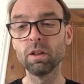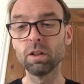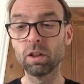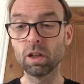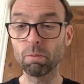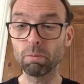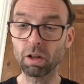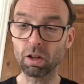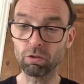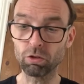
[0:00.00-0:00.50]

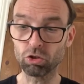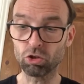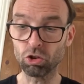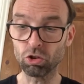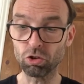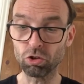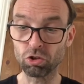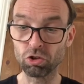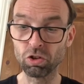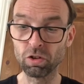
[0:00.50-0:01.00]
Come along,
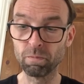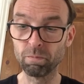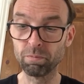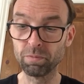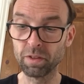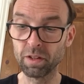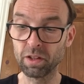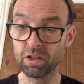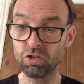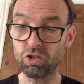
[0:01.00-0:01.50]
George.
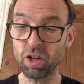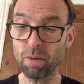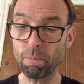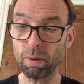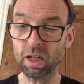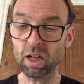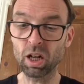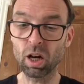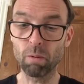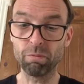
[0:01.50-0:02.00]
Dip
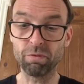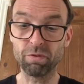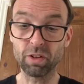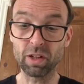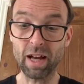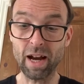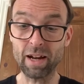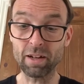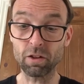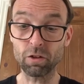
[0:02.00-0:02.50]
a
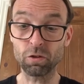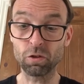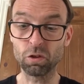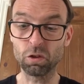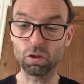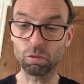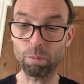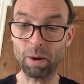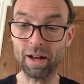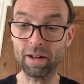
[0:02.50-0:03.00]
cupful out of the
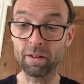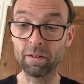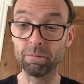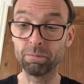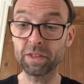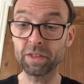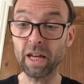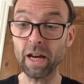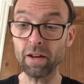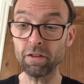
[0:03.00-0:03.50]
saucepan,
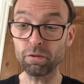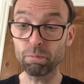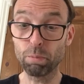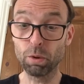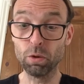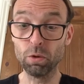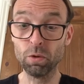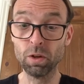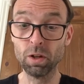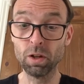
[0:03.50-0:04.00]
get a
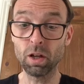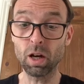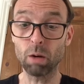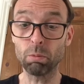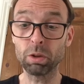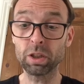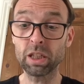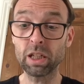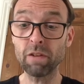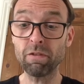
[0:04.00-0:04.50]
spoon, and
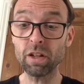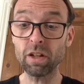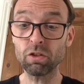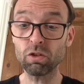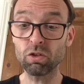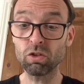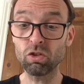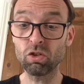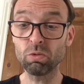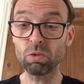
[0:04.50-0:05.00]
we'll give
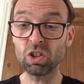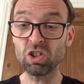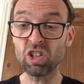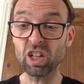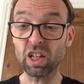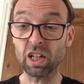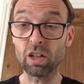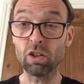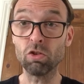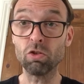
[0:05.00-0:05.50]
it to a
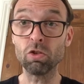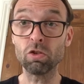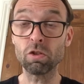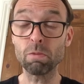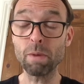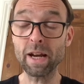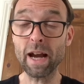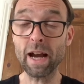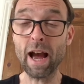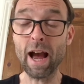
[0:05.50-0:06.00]
chicken just to
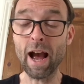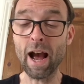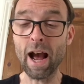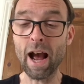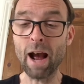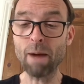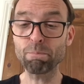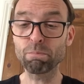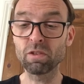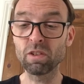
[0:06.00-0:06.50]
make
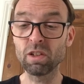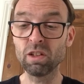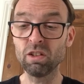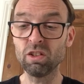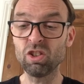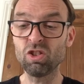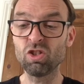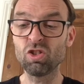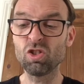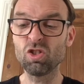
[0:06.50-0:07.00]

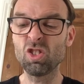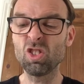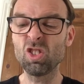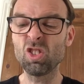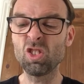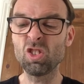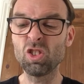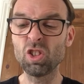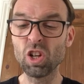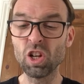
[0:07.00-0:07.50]
absolutely
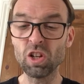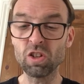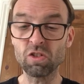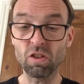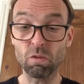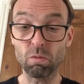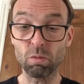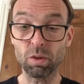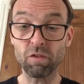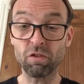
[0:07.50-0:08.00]

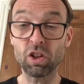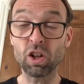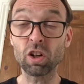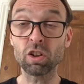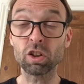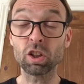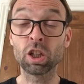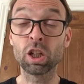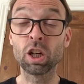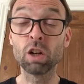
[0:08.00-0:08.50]
certain we've
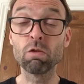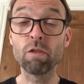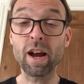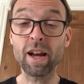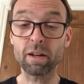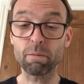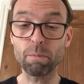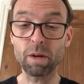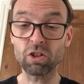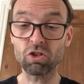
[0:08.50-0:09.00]
got the
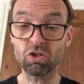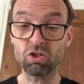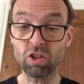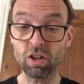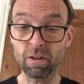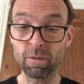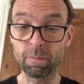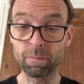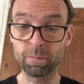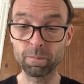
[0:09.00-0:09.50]
correct mixture."